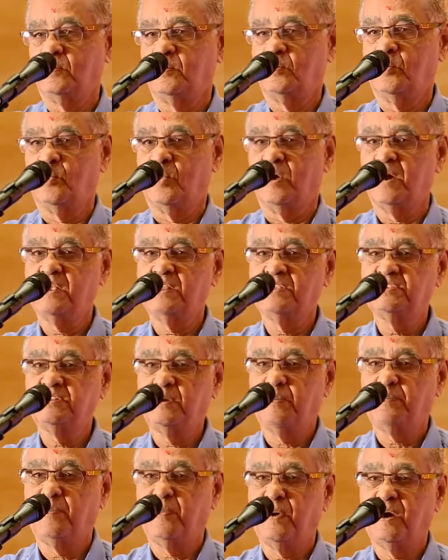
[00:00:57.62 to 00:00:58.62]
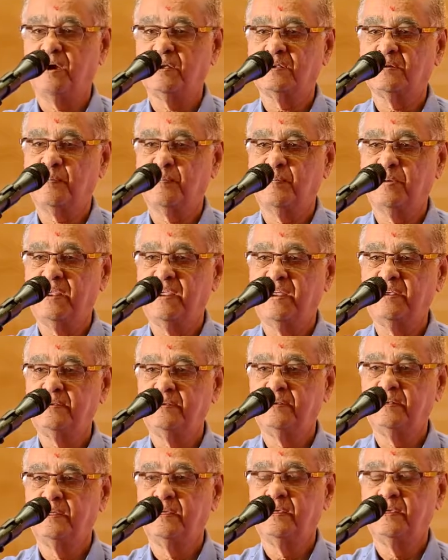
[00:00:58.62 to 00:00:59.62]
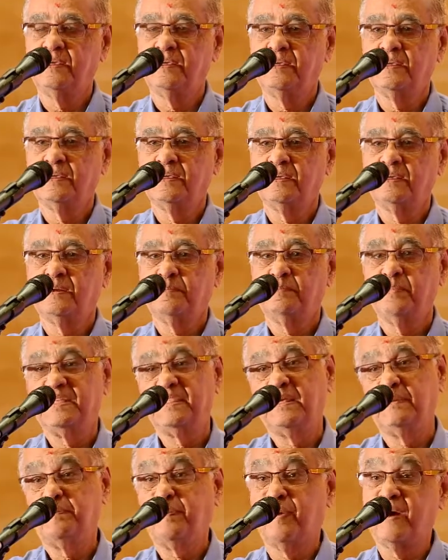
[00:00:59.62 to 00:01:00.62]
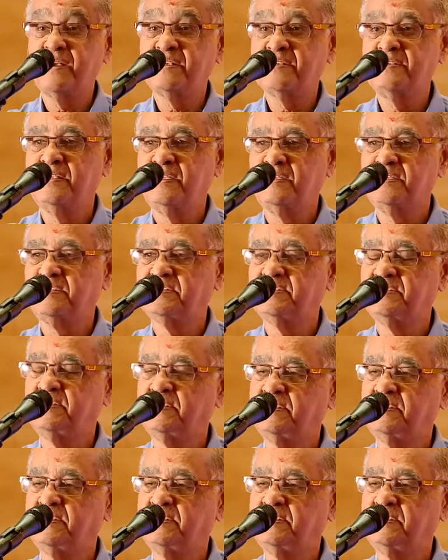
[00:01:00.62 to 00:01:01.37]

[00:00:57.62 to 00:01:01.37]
What is the part played by the partners,